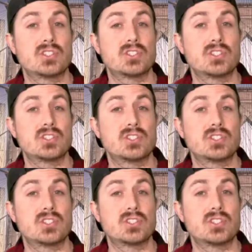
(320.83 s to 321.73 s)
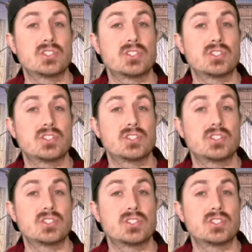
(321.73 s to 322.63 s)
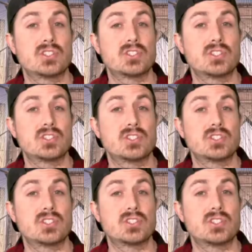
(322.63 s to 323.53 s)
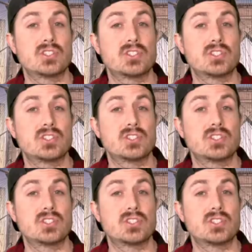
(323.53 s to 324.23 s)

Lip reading: This person isn't speaking.